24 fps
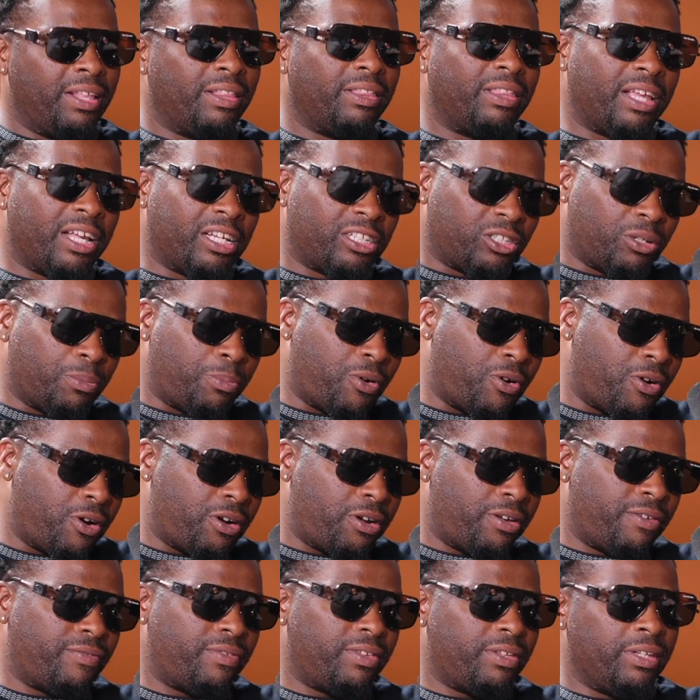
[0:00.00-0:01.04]
That's a part
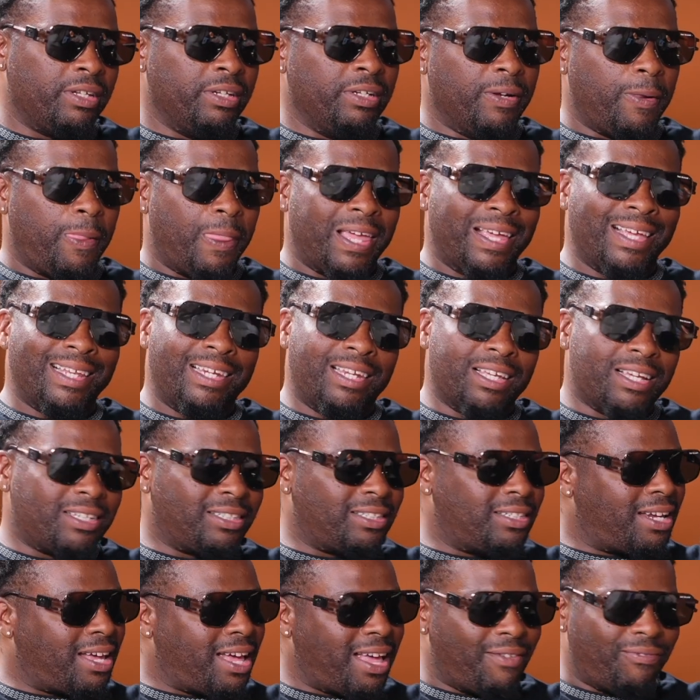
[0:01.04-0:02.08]
of it. It
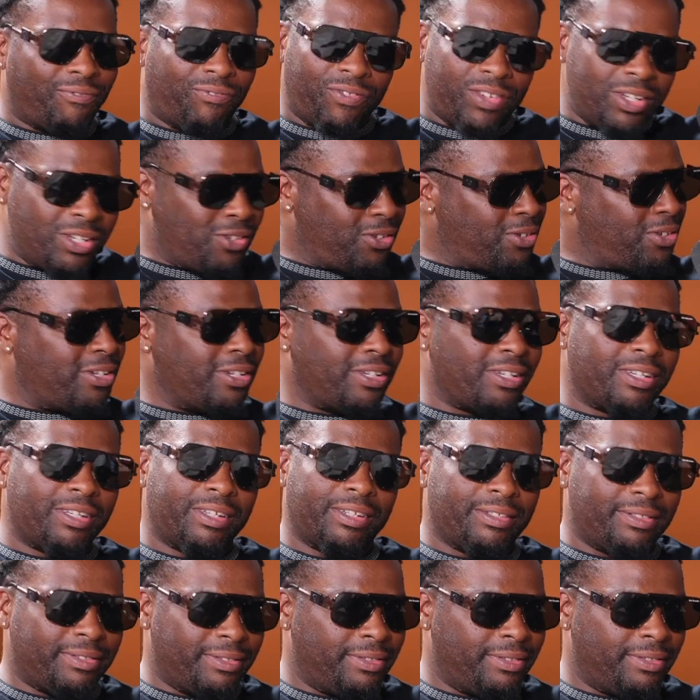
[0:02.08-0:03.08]
does not feel good